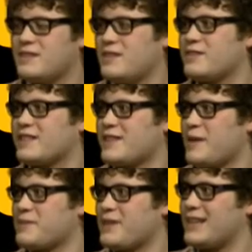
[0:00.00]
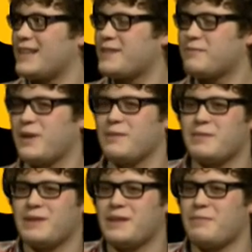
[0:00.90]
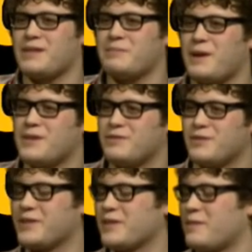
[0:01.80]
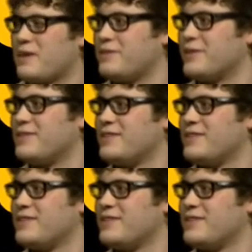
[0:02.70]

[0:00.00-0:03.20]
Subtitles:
the useless apps are like probably the best part of owning a smartphone.